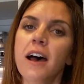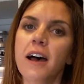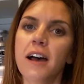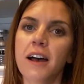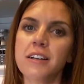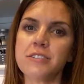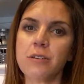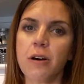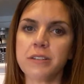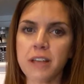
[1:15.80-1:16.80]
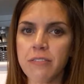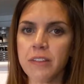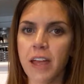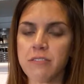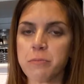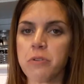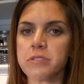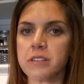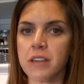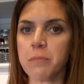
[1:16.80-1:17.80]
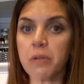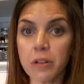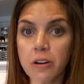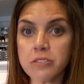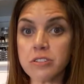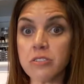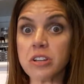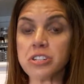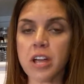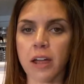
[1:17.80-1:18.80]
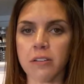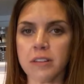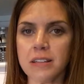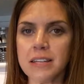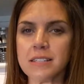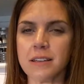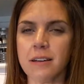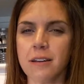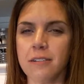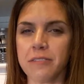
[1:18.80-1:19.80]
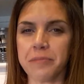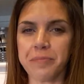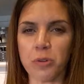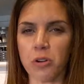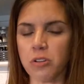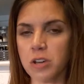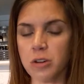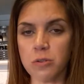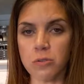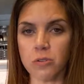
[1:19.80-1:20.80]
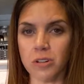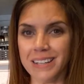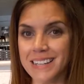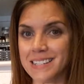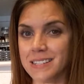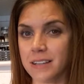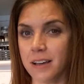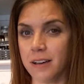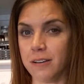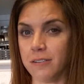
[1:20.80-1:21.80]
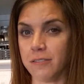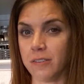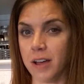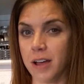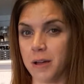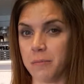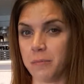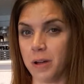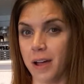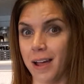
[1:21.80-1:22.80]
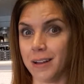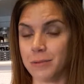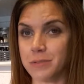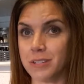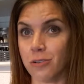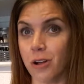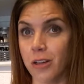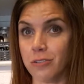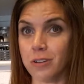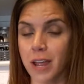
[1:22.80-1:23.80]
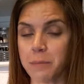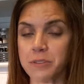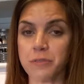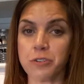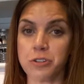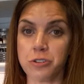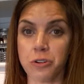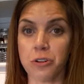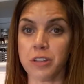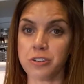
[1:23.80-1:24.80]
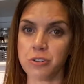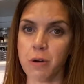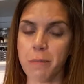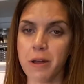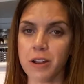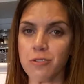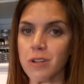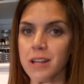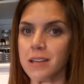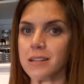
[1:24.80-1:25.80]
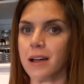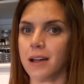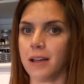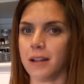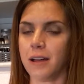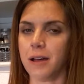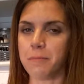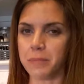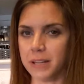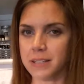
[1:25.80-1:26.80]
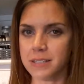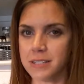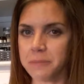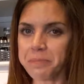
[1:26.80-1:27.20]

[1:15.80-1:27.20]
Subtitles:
So I'll definitely have to post a link below so you can check out the list of, or you can Google a list of items that are other names for sugar that show up on ingredient lists.